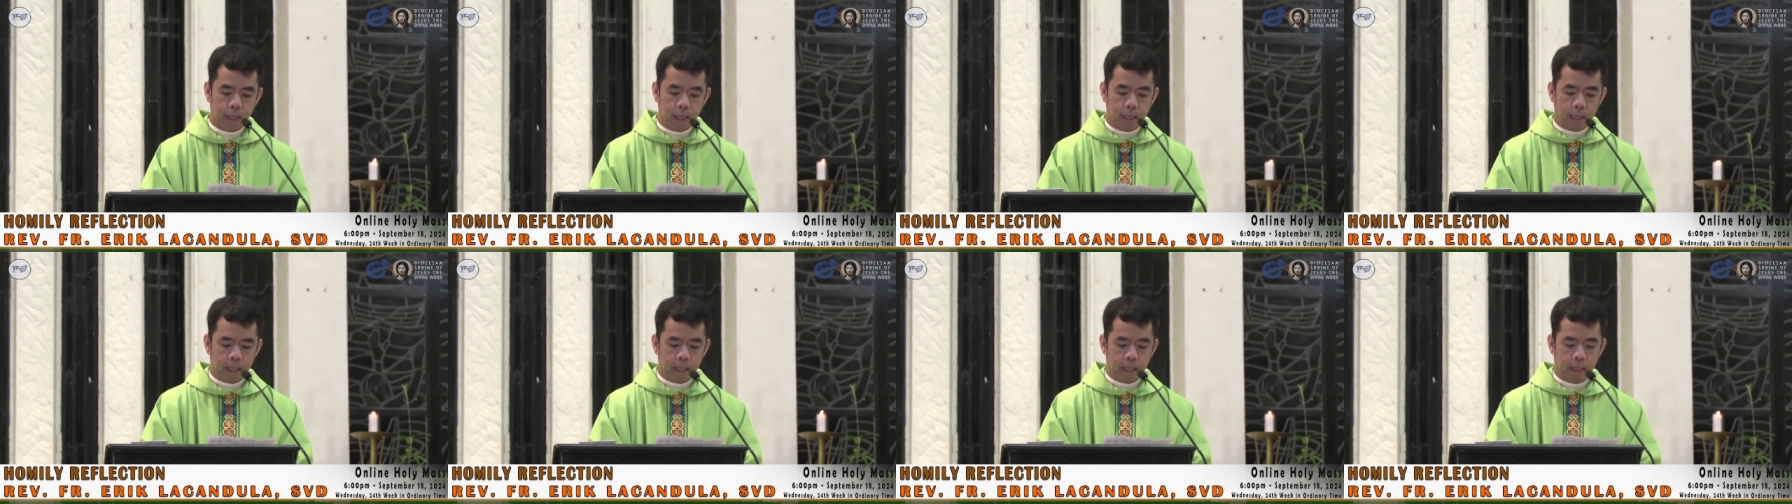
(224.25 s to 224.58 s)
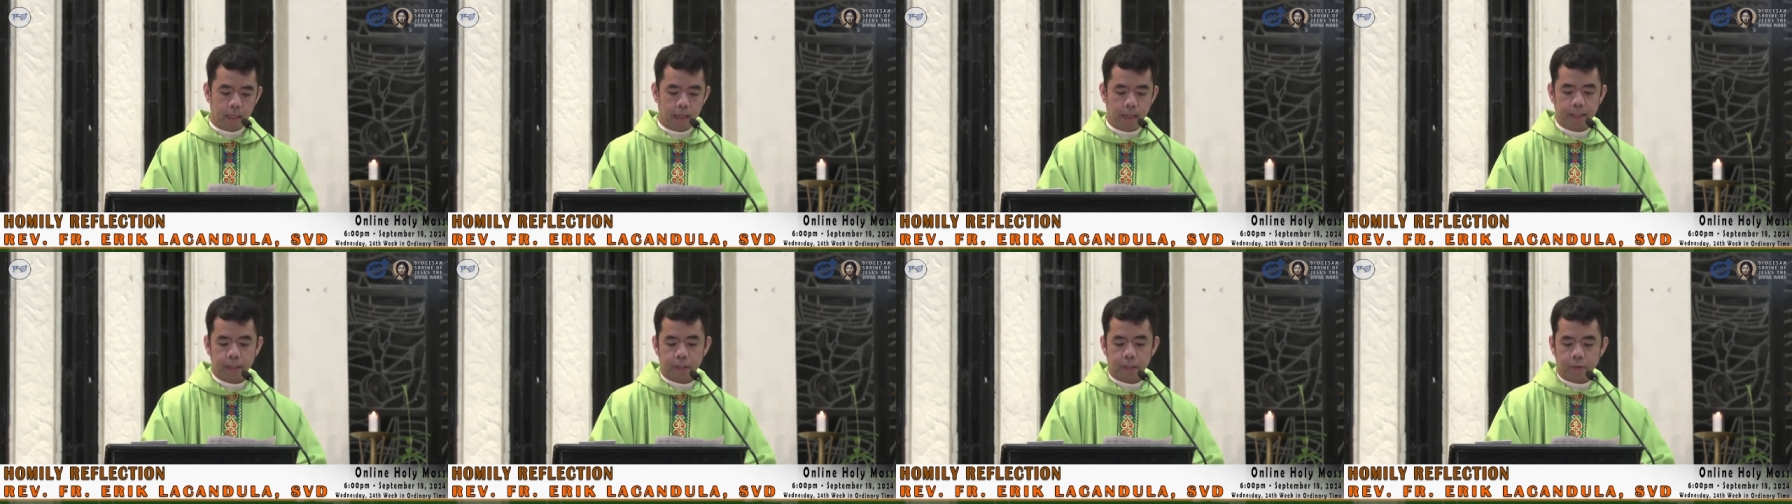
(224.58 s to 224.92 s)

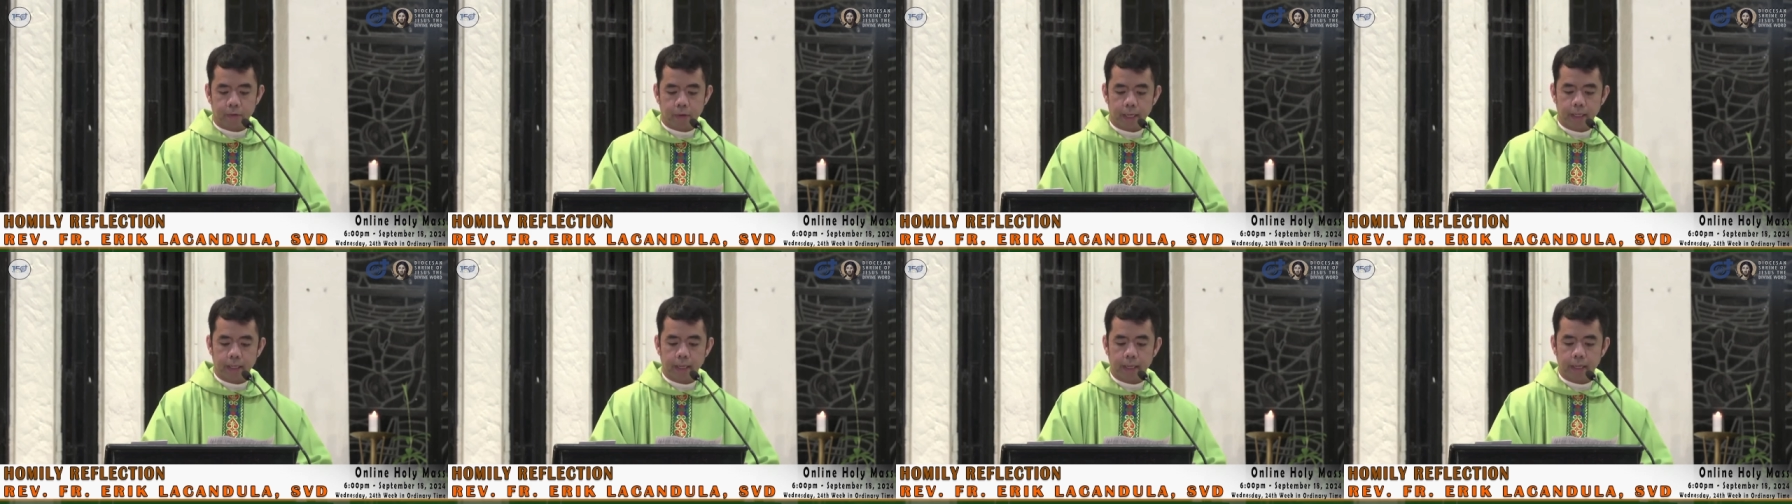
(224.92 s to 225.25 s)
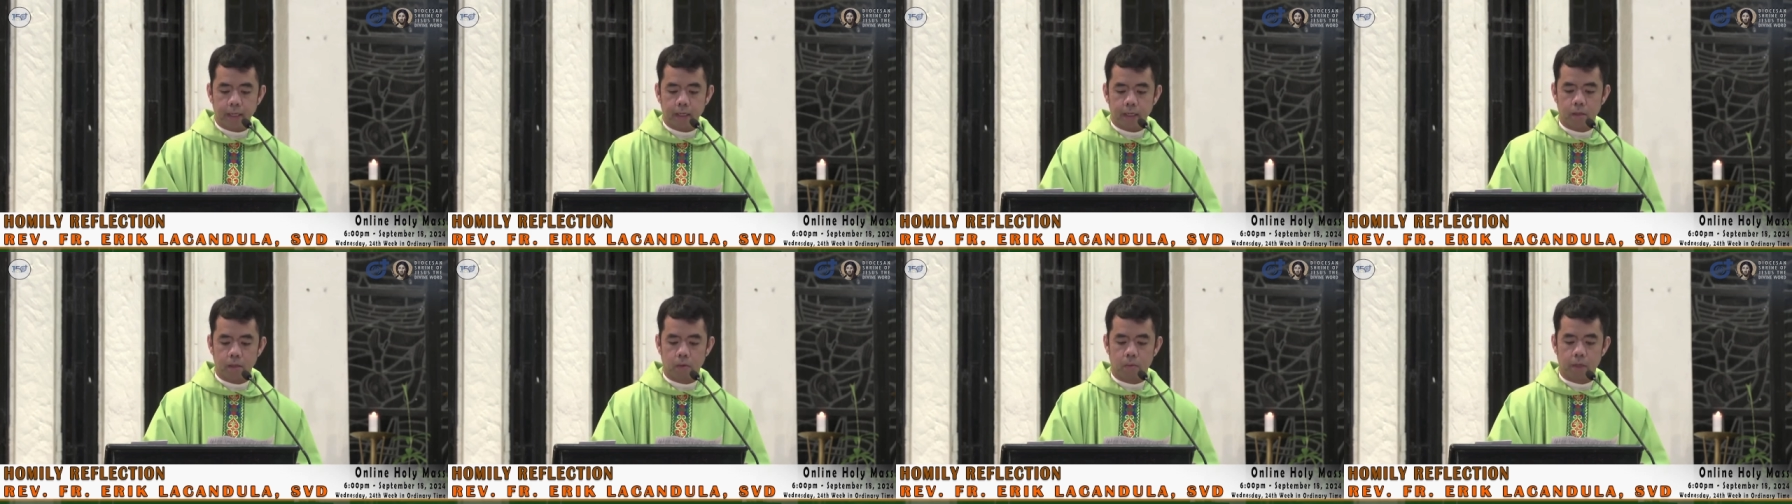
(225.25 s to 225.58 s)
let
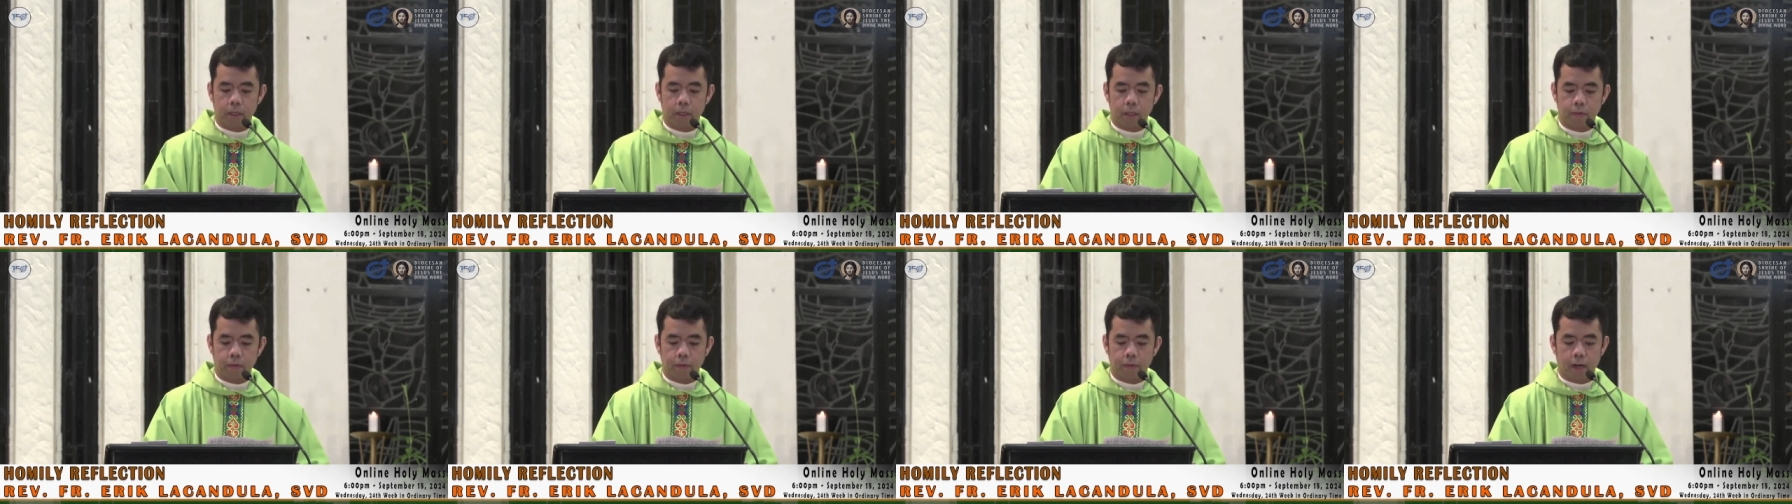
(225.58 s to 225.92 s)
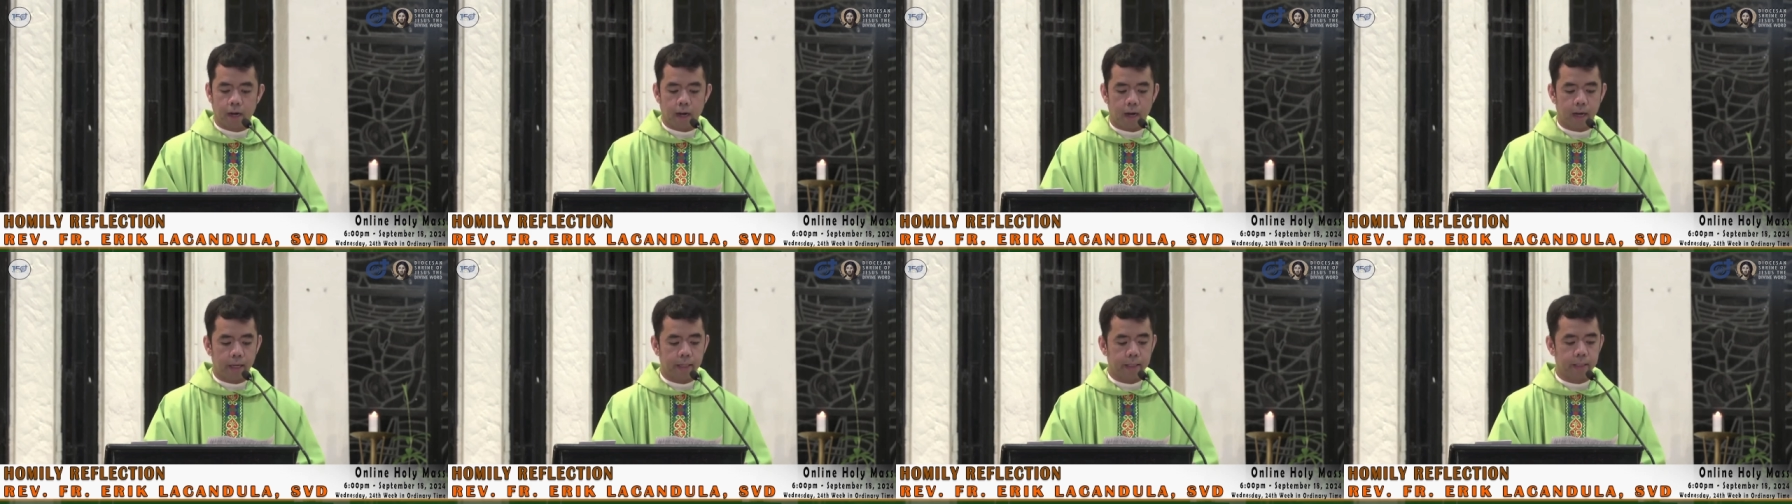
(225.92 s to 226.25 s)
reading the Word of
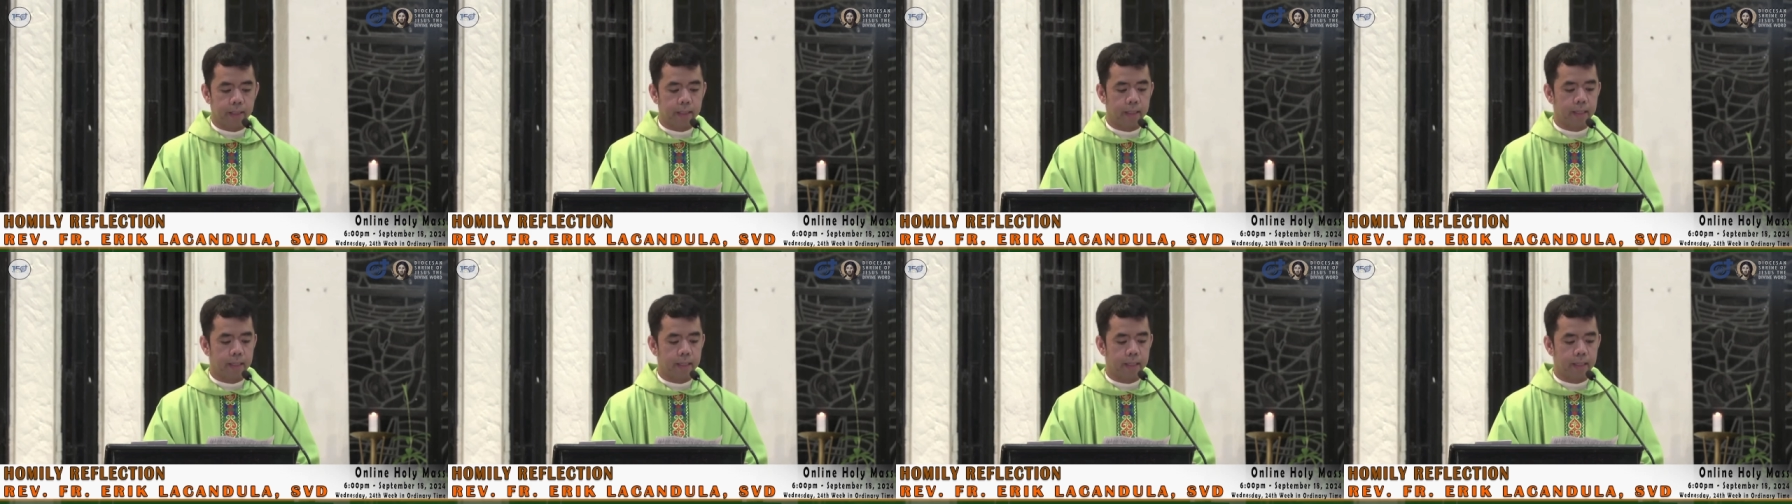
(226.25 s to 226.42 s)
God